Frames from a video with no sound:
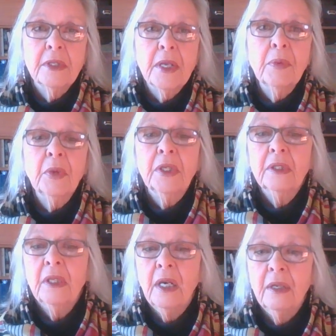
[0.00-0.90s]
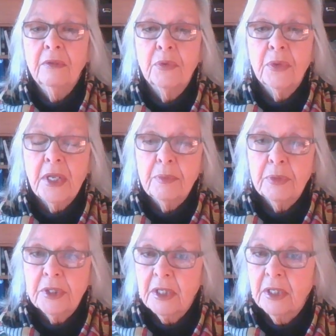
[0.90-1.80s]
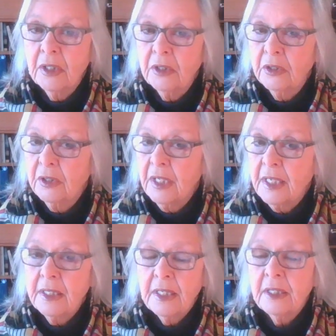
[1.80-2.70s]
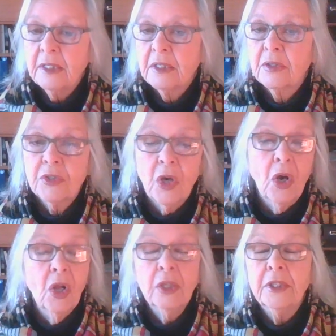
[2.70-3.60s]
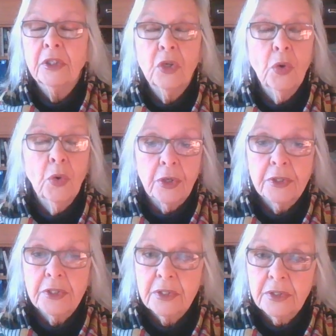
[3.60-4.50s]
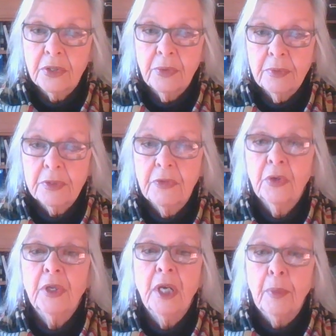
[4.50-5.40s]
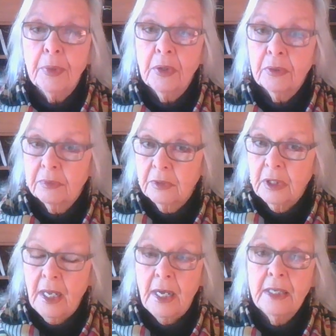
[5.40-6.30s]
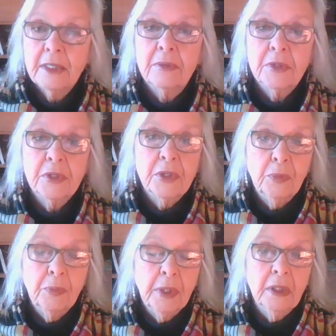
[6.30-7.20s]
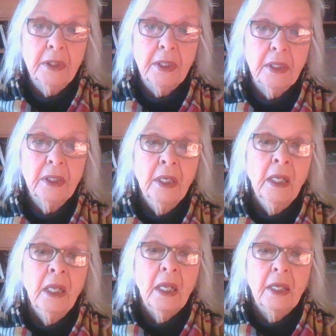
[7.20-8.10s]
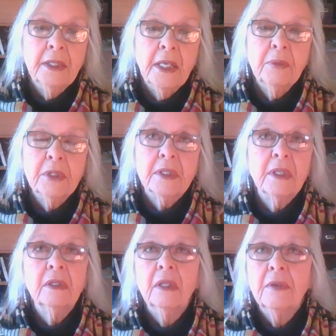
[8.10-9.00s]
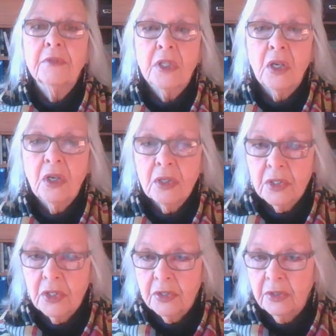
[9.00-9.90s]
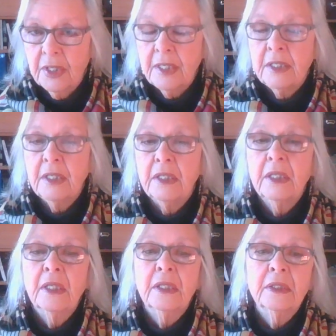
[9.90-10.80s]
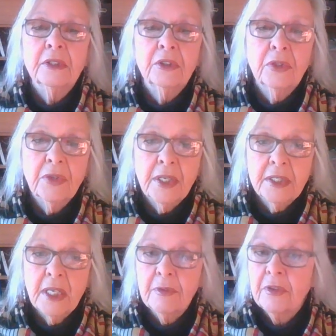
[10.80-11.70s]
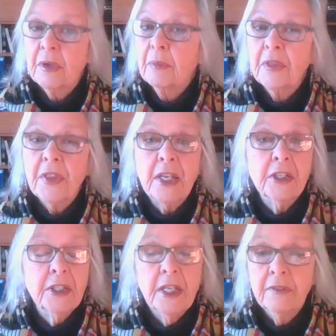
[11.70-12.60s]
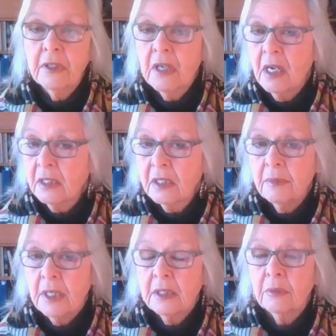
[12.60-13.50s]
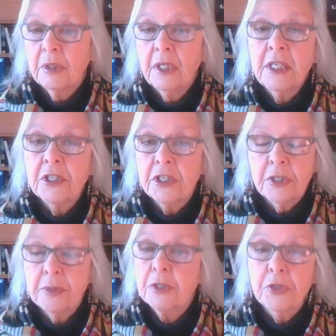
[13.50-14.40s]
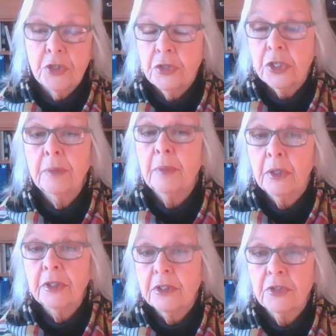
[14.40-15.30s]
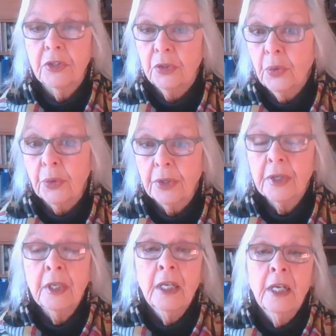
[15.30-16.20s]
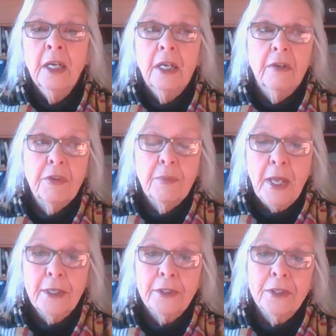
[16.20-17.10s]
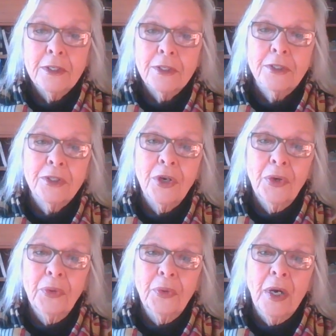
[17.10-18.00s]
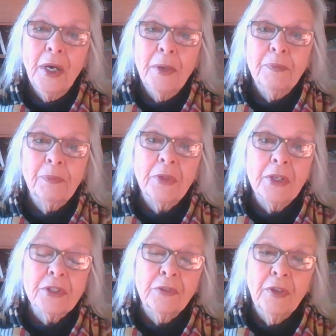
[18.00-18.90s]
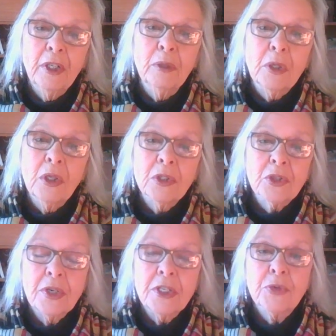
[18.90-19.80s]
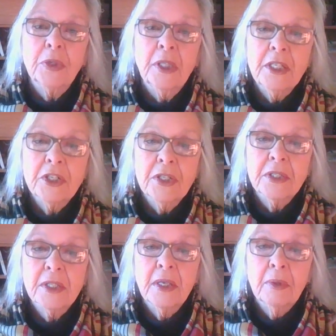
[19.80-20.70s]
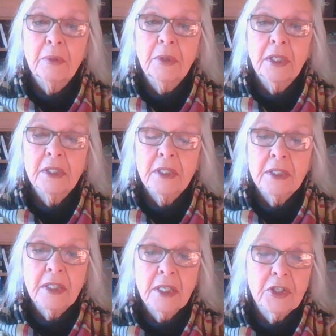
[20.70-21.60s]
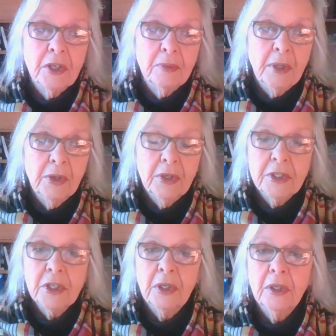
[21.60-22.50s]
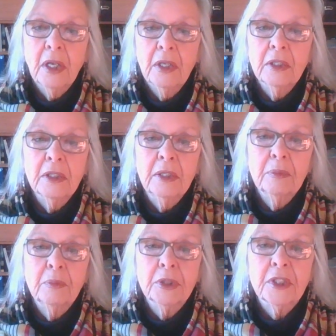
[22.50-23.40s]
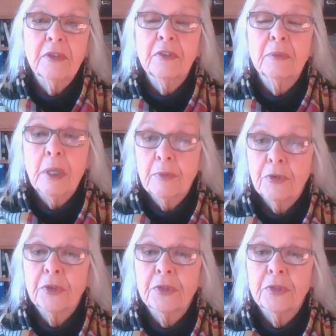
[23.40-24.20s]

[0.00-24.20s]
they were in love with a particular lady. This is all in courts, so it was very upper class. It was the nobility, and they would sing love songs to the lady, and that type of thing. But they could never consummate the relationship. She was usually married to the lord of the manor. So there's a film called Strange Relations that when we get to the section on marriage, I'll put that film up for